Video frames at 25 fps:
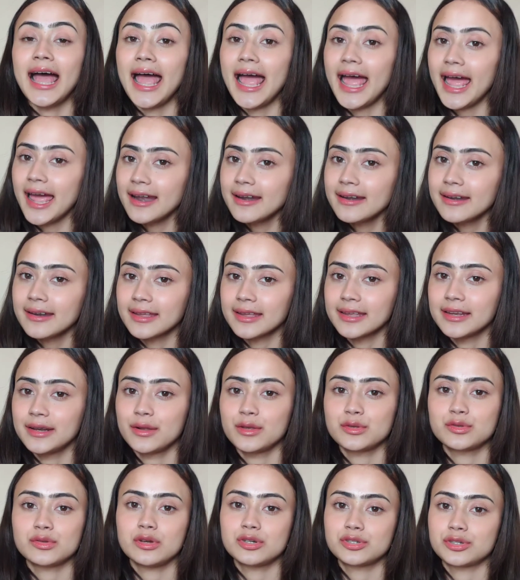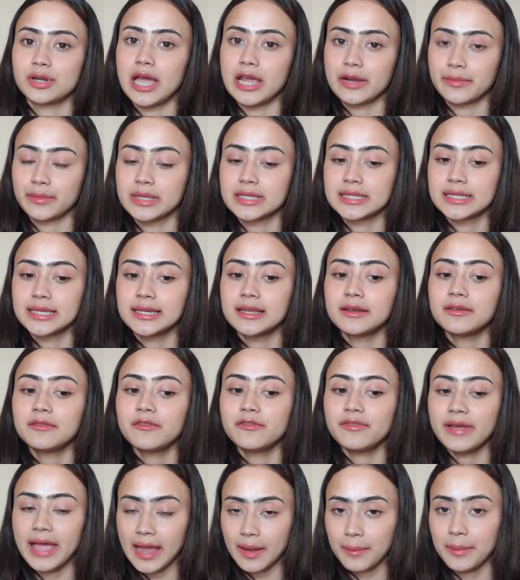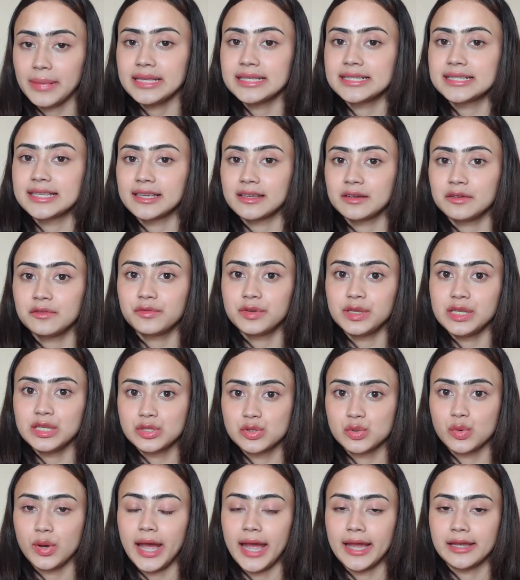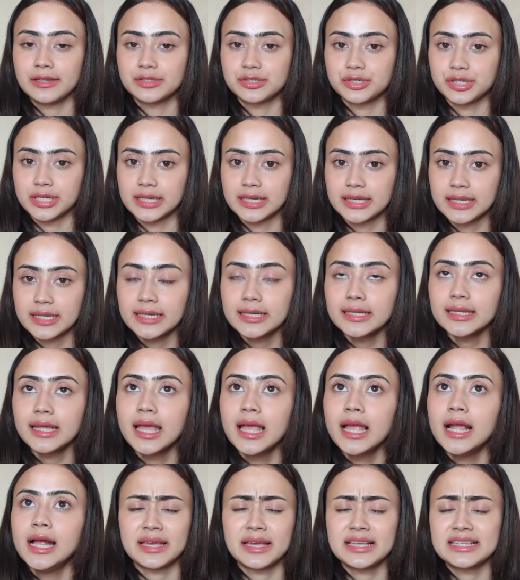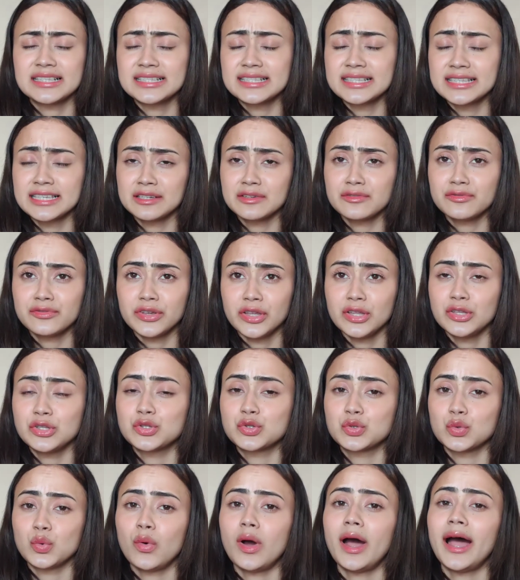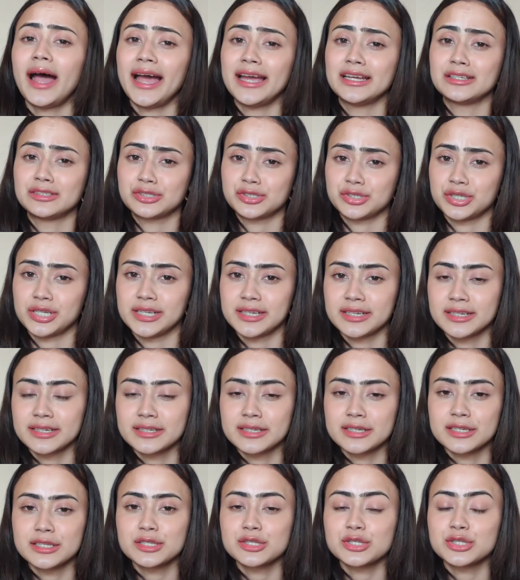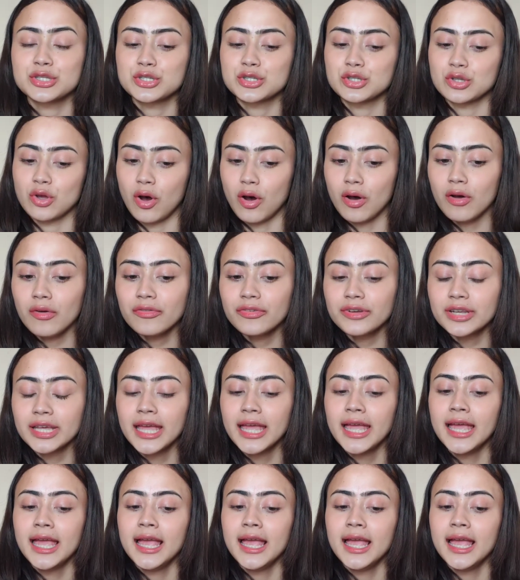And it does not dry my skin. In fact, my skin feels so hydrated. My skin feels so hydrated and soft.